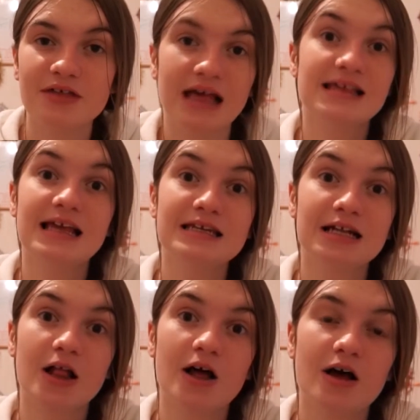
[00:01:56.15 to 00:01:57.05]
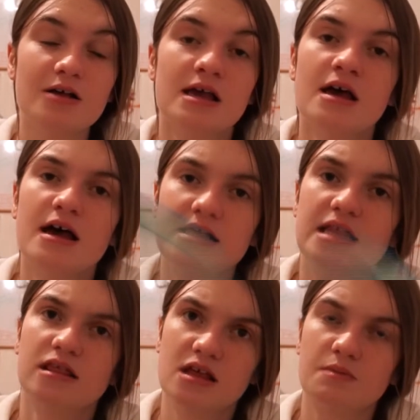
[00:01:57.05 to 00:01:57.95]
She's like, Santa Claus, as
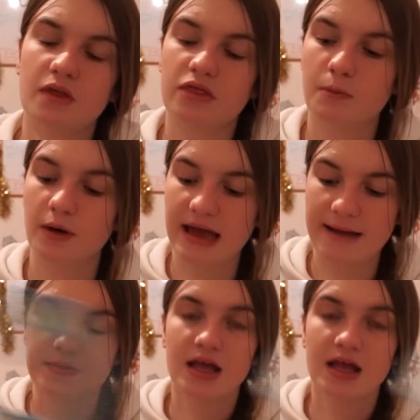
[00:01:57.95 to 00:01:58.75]
in this month, but yeah.